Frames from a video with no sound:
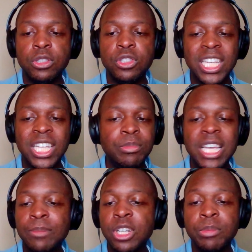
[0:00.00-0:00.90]
telling me
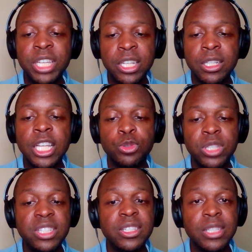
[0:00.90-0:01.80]
I'm going to be
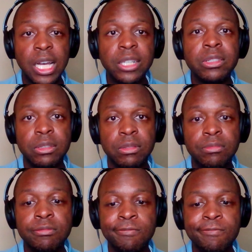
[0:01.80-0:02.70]
intellectually dishonest
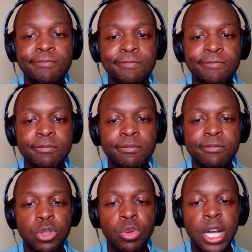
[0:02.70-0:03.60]

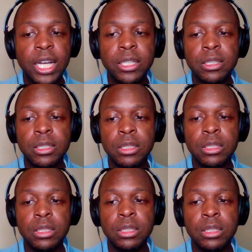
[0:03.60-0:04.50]
right?
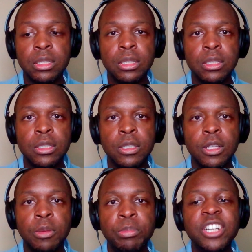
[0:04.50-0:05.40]

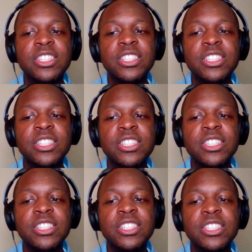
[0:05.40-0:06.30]
Because now
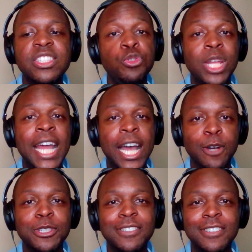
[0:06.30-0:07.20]
that gives you an
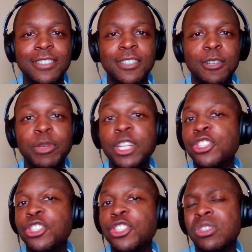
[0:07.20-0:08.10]
out. Because
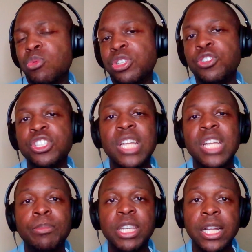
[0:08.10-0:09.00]
now you're going, well, you're just not
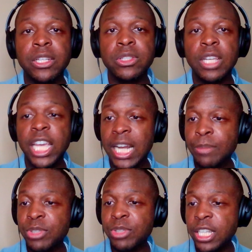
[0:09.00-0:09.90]
being honest. And I'm
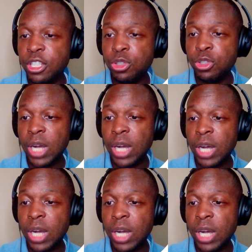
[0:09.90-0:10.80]
saying to you, I
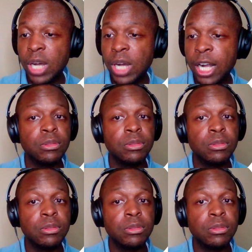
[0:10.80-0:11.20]
already asked you.